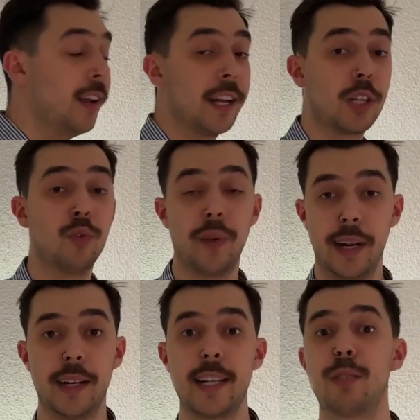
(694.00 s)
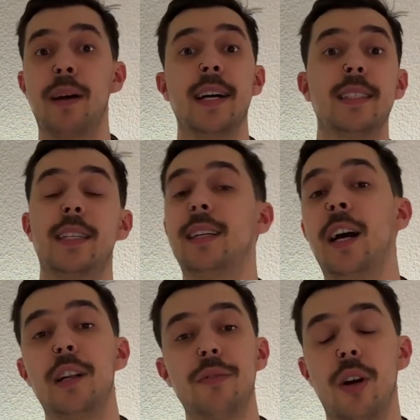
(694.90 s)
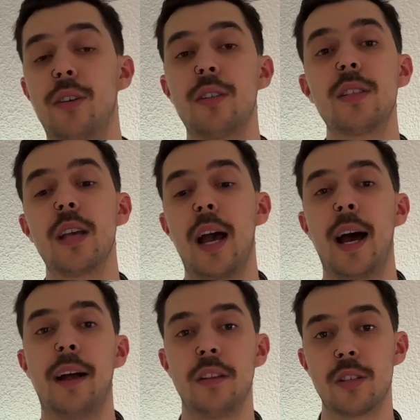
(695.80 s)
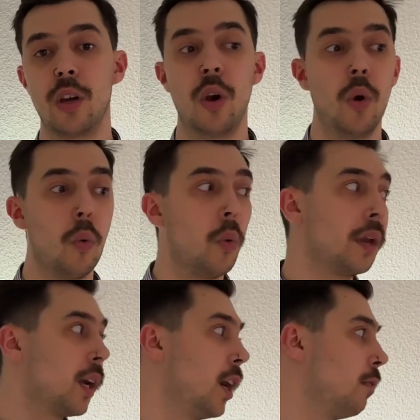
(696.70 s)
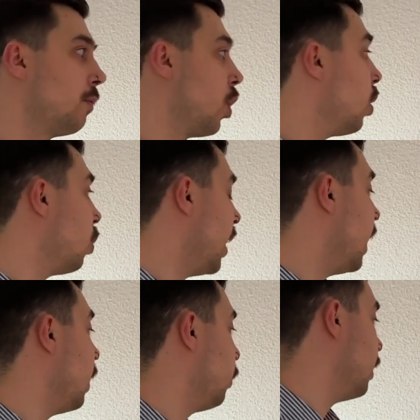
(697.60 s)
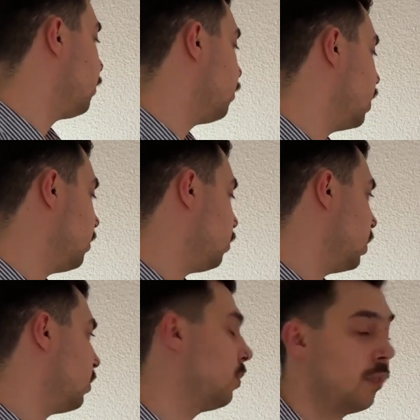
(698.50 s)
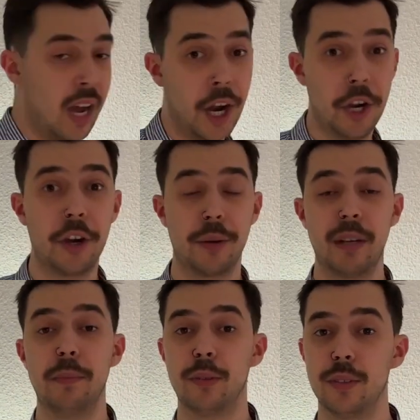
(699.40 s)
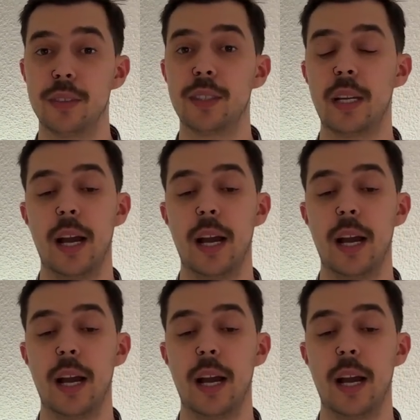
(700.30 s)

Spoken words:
like they're really nice pastel kind of colors and will kind of go well with a lot of people's